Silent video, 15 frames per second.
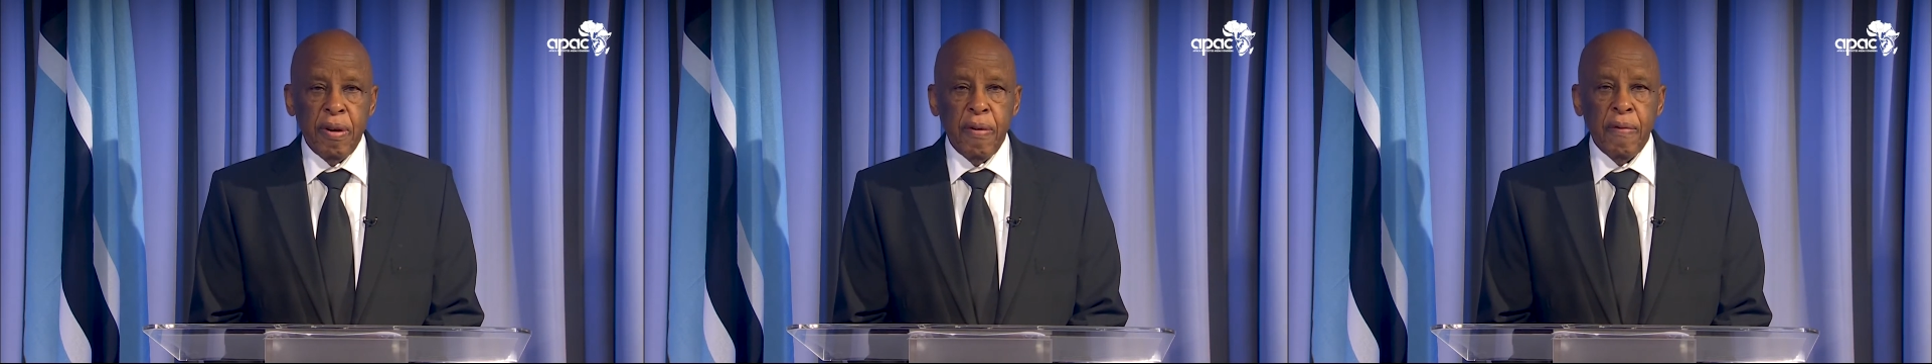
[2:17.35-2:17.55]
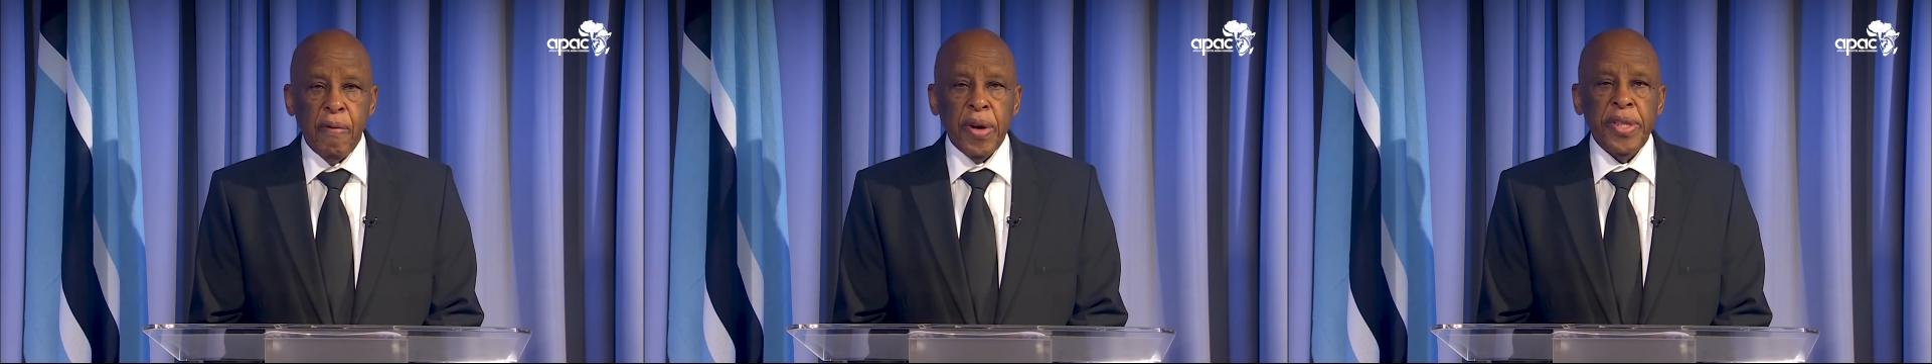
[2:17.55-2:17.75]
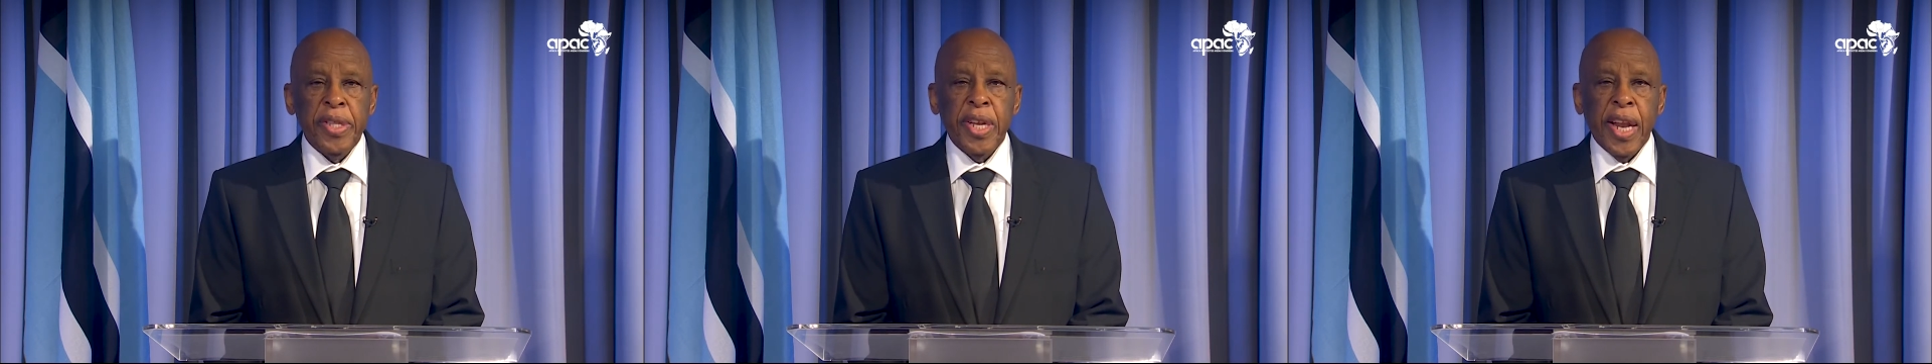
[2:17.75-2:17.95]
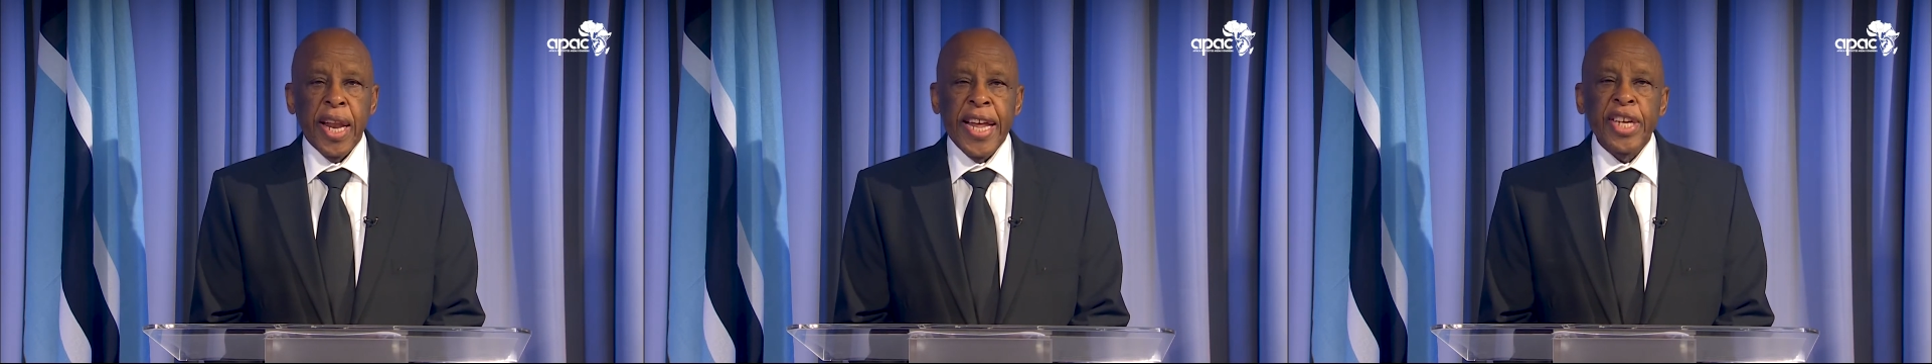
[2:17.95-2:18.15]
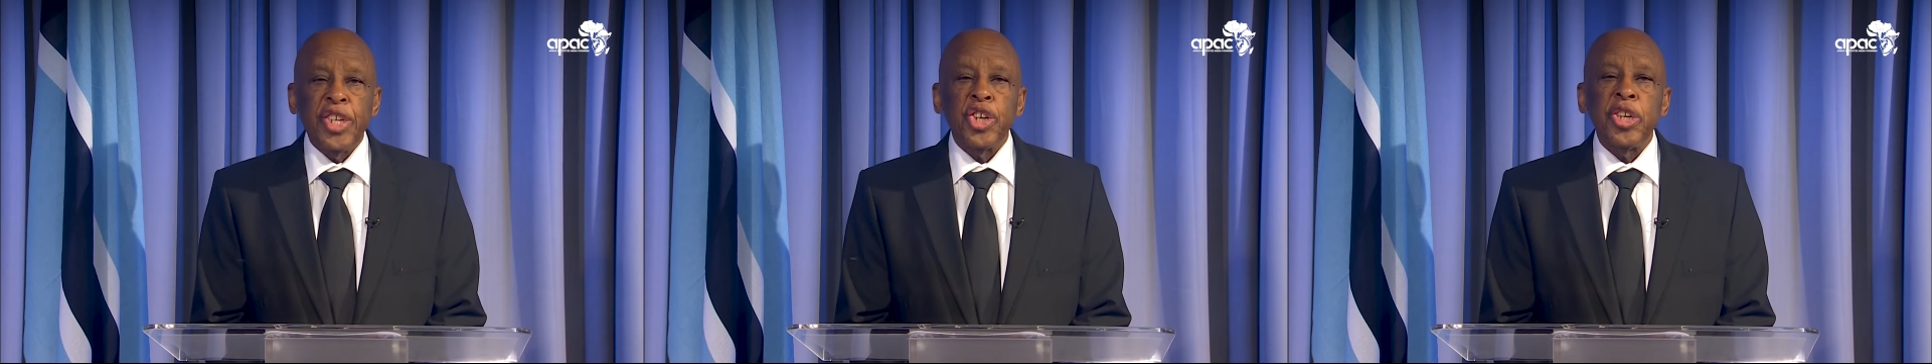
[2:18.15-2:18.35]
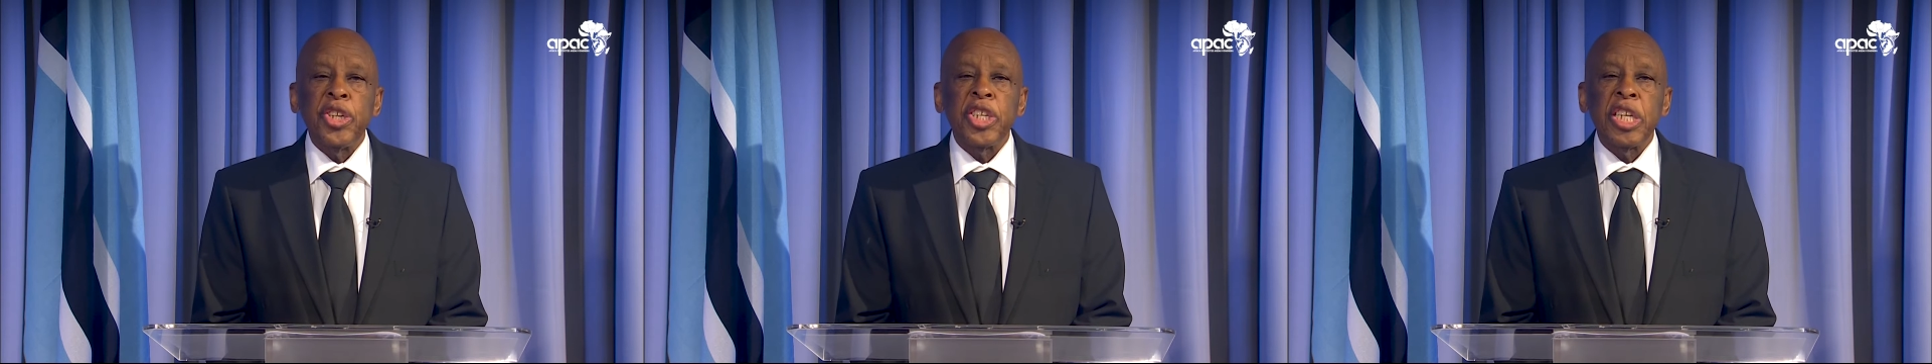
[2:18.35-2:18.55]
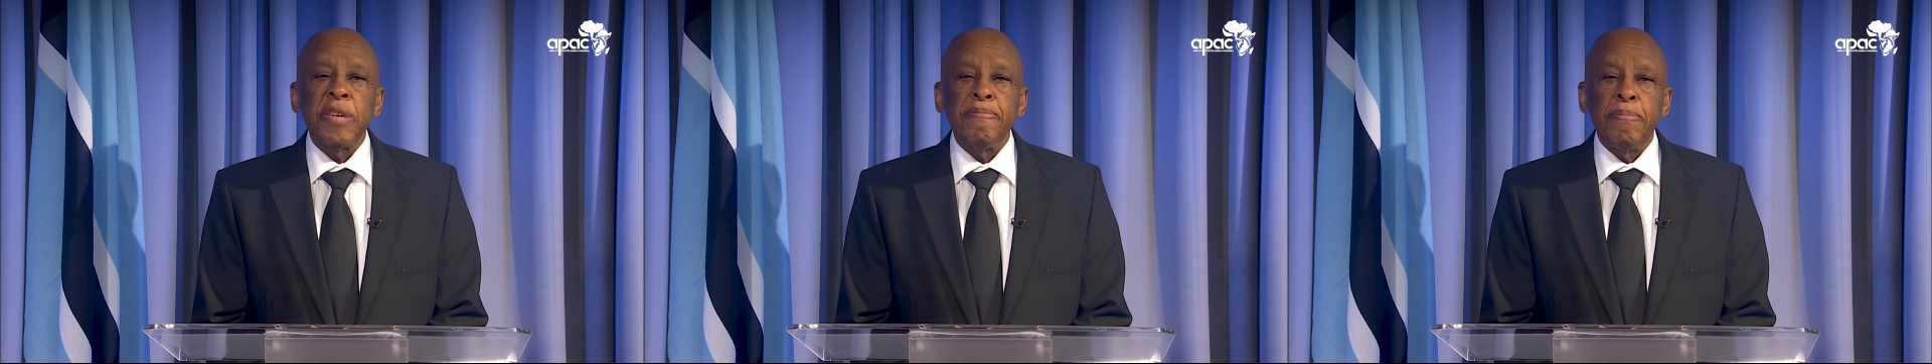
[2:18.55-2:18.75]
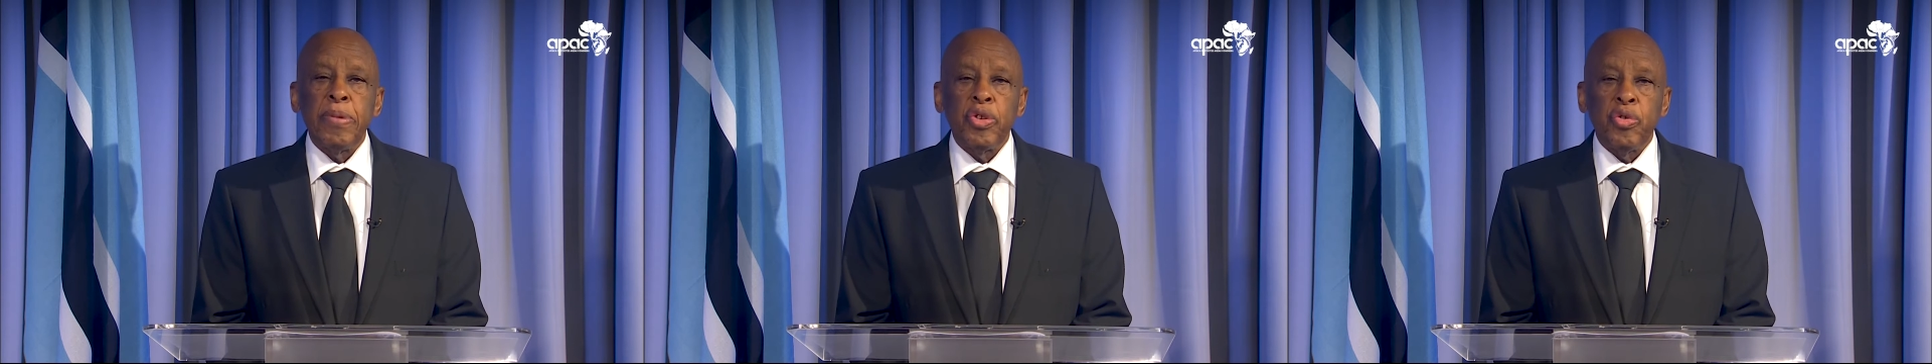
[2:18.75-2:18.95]
for the relationship
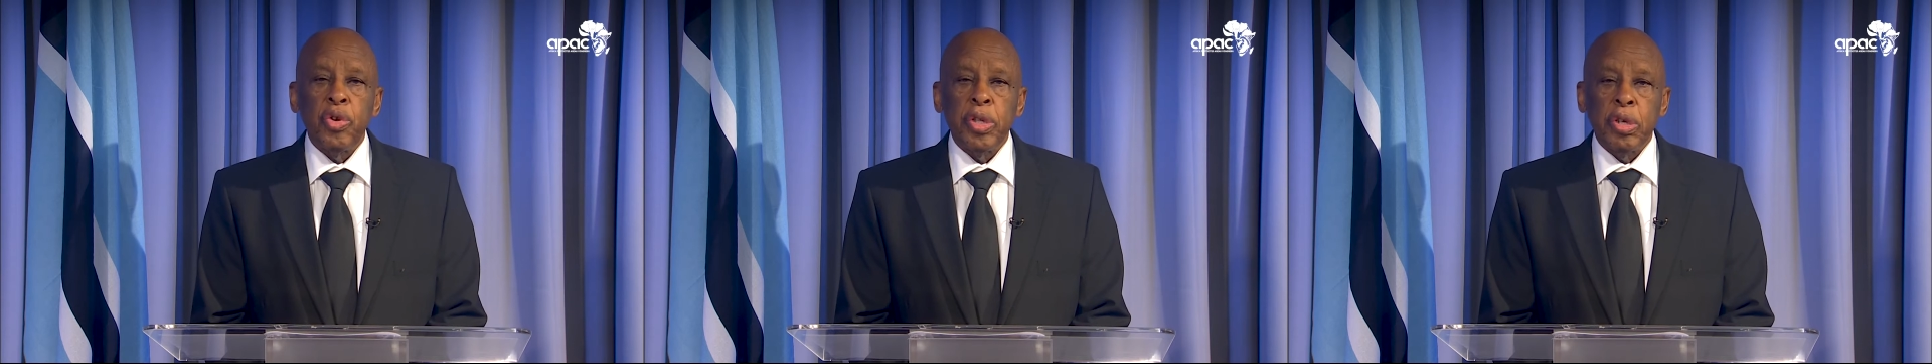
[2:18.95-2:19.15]
between